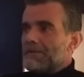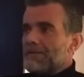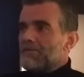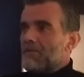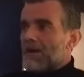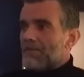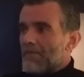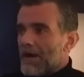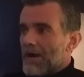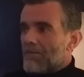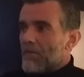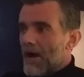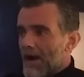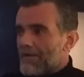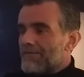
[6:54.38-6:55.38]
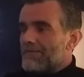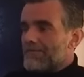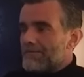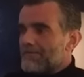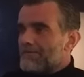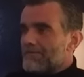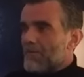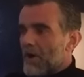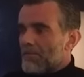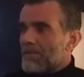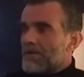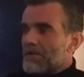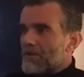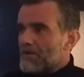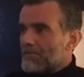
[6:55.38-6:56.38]
when my wife brought me
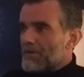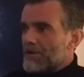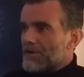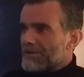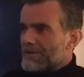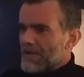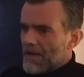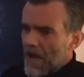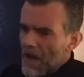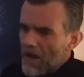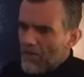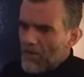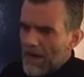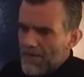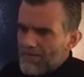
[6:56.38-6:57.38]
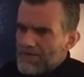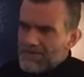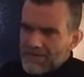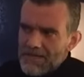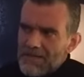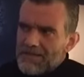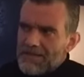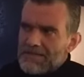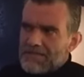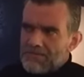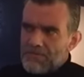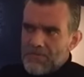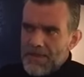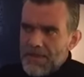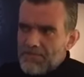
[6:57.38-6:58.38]
the computer and said, oh, have you seen this
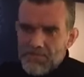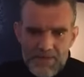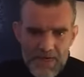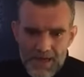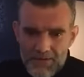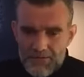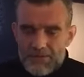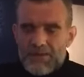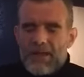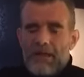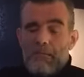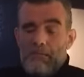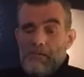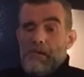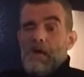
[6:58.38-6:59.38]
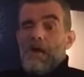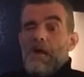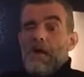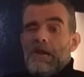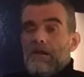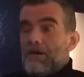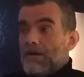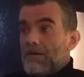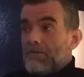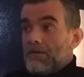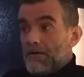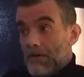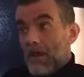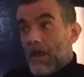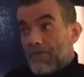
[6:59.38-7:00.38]
meme thing? I was like, what? On a
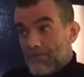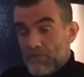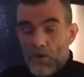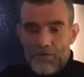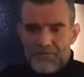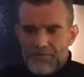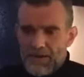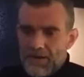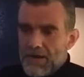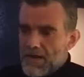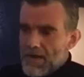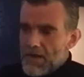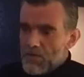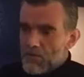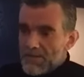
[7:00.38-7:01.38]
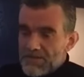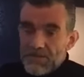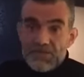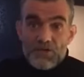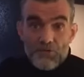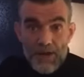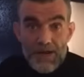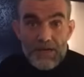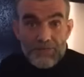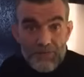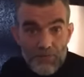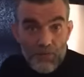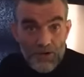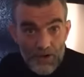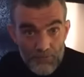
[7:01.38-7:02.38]
lot of morphine, which is great if you
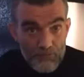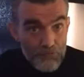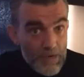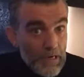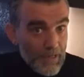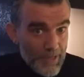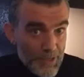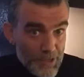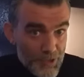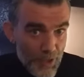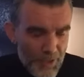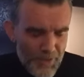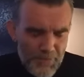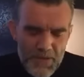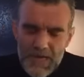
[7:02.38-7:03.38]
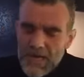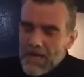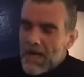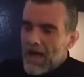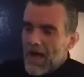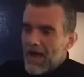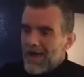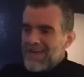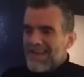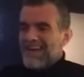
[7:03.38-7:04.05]
want to really enjoy them. Uh,